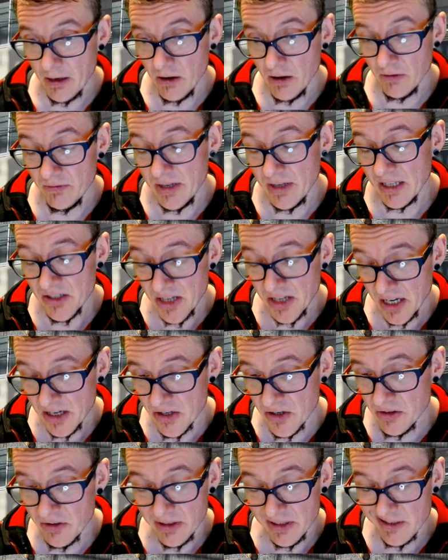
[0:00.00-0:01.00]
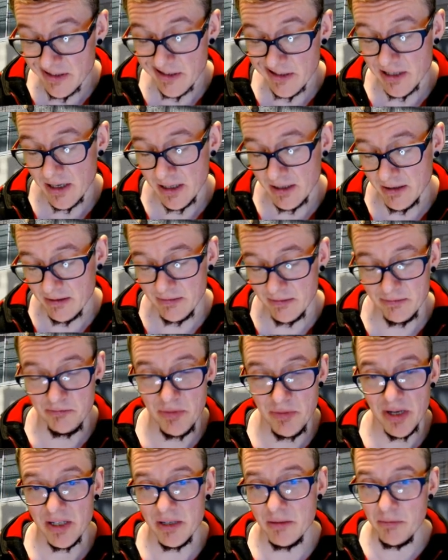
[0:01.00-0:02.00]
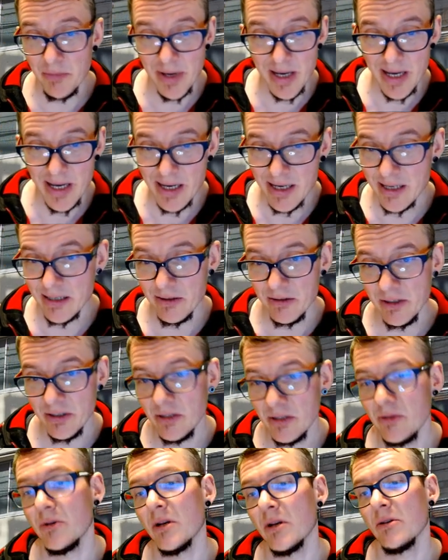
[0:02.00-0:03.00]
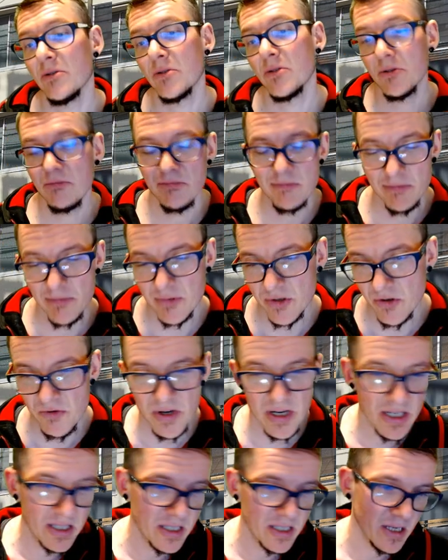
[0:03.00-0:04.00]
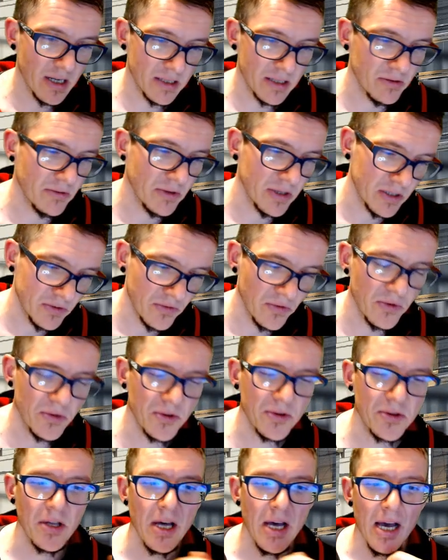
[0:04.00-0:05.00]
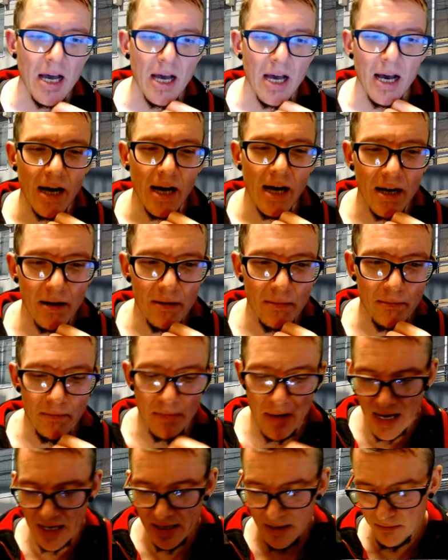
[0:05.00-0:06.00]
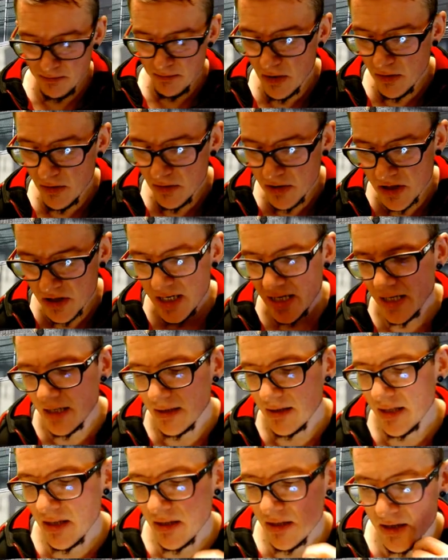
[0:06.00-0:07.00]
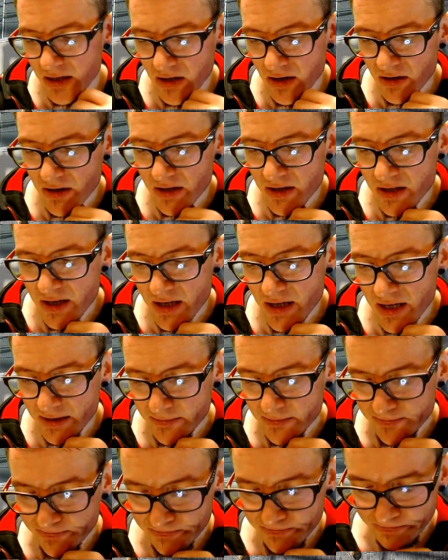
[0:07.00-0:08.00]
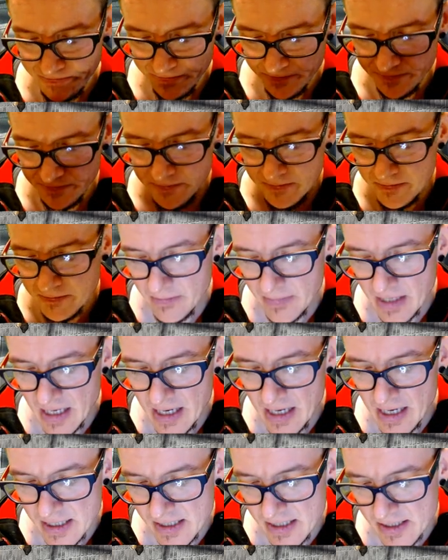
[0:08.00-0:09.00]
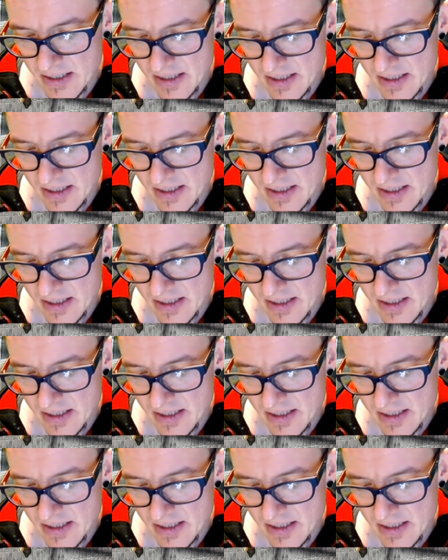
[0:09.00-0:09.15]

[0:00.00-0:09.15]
stature. It's like bloody big, and you need to close streets and so on and so forth. And mostly the other thing is